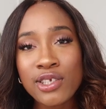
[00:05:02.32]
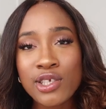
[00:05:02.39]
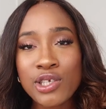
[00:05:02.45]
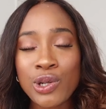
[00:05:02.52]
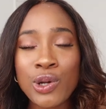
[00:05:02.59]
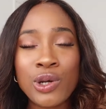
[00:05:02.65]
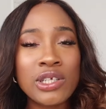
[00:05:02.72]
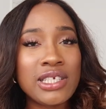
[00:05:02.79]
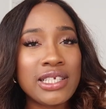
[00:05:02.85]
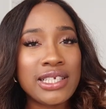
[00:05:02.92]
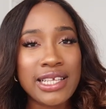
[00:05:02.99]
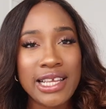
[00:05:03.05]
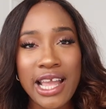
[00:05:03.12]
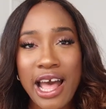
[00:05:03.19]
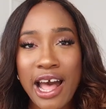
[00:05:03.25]
the store to
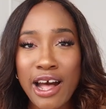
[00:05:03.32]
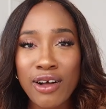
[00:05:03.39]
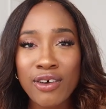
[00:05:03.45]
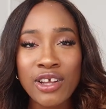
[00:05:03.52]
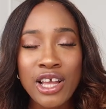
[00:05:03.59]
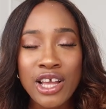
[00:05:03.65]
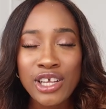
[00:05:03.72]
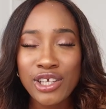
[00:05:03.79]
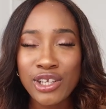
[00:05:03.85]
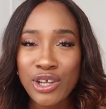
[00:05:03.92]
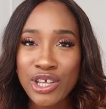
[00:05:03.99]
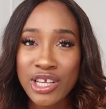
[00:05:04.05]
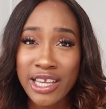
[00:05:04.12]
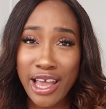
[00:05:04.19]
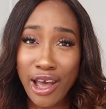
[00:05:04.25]
see how you know
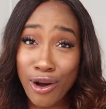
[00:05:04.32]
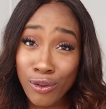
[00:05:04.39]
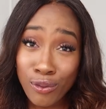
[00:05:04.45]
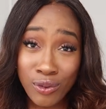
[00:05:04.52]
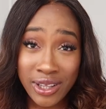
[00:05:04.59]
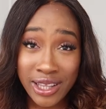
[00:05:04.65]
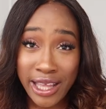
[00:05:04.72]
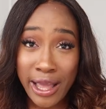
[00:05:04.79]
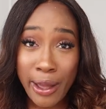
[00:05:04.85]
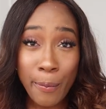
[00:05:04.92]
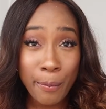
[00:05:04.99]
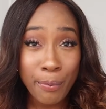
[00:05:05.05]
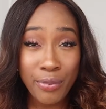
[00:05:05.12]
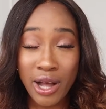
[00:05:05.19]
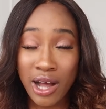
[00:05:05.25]
you get on with
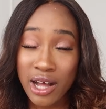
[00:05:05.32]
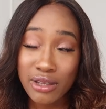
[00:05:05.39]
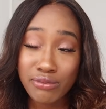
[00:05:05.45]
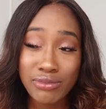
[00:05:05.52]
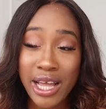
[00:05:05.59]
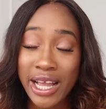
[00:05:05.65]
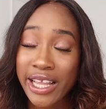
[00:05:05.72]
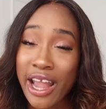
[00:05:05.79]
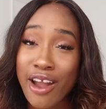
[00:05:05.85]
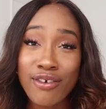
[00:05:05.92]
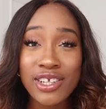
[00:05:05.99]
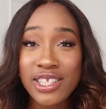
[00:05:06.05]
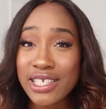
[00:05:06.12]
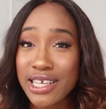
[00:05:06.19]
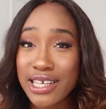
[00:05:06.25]
it but I
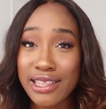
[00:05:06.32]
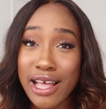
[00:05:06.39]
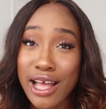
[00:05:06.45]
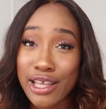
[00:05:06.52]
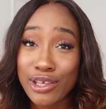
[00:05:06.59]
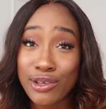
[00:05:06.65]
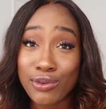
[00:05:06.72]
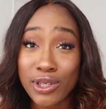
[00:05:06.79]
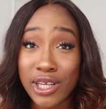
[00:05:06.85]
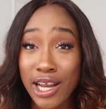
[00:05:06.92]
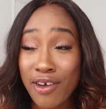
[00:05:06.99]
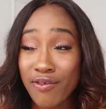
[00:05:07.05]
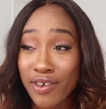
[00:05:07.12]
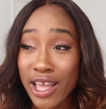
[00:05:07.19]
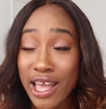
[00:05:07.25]
guarantee that you'd
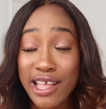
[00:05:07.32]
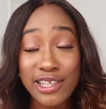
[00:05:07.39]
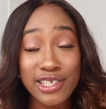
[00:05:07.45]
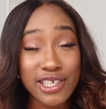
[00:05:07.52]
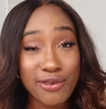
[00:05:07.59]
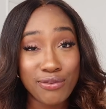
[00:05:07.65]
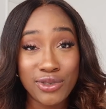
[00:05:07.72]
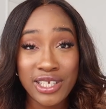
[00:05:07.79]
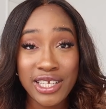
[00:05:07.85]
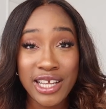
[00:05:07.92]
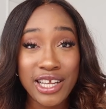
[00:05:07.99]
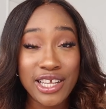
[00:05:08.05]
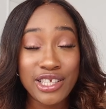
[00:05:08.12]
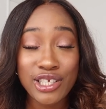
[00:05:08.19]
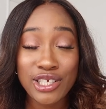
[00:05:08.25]
love it and
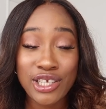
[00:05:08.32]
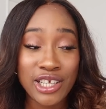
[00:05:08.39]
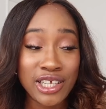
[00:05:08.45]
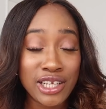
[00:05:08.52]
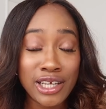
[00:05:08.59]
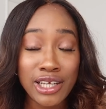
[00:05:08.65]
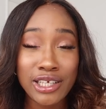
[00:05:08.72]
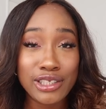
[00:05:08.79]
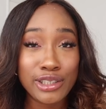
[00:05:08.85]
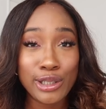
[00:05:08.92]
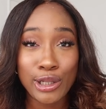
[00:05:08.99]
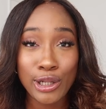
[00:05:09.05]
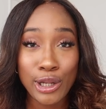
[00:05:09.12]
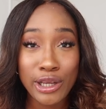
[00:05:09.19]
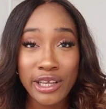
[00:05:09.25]
somebody is gonna
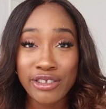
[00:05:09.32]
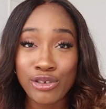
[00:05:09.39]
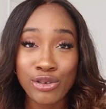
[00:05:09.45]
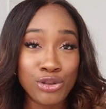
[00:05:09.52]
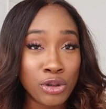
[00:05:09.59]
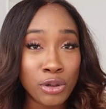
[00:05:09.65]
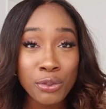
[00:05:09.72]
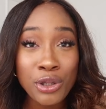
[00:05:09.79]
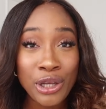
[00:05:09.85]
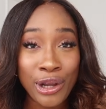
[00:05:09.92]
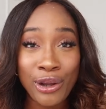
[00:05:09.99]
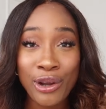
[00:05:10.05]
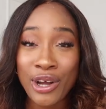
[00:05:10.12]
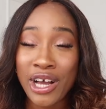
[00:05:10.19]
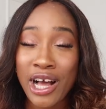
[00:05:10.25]
you know drop
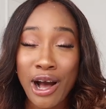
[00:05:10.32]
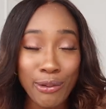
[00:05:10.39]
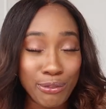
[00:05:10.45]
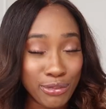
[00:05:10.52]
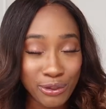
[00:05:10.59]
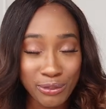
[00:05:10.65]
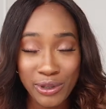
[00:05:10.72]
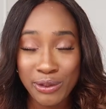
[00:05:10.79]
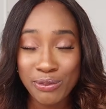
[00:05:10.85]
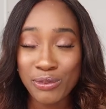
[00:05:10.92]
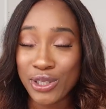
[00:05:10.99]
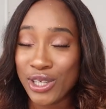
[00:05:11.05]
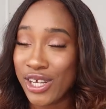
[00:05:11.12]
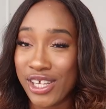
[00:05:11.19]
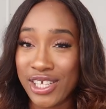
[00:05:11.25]
you a
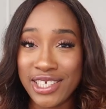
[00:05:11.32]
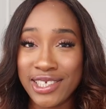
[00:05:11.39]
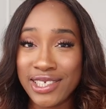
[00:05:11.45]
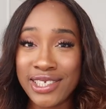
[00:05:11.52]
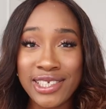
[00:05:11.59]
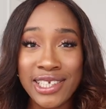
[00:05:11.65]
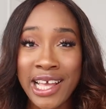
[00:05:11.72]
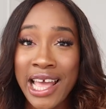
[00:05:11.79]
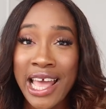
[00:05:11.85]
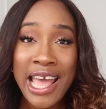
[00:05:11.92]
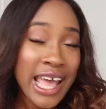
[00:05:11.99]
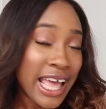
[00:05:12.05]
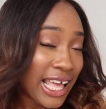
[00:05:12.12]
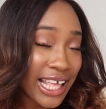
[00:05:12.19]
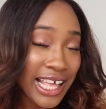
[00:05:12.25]
compliment because
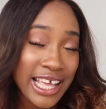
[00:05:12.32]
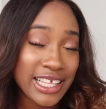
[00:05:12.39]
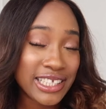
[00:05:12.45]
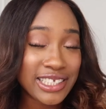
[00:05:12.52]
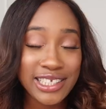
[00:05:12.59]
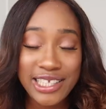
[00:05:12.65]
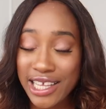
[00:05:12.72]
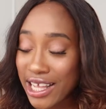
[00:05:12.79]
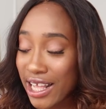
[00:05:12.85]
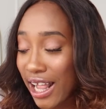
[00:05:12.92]
it's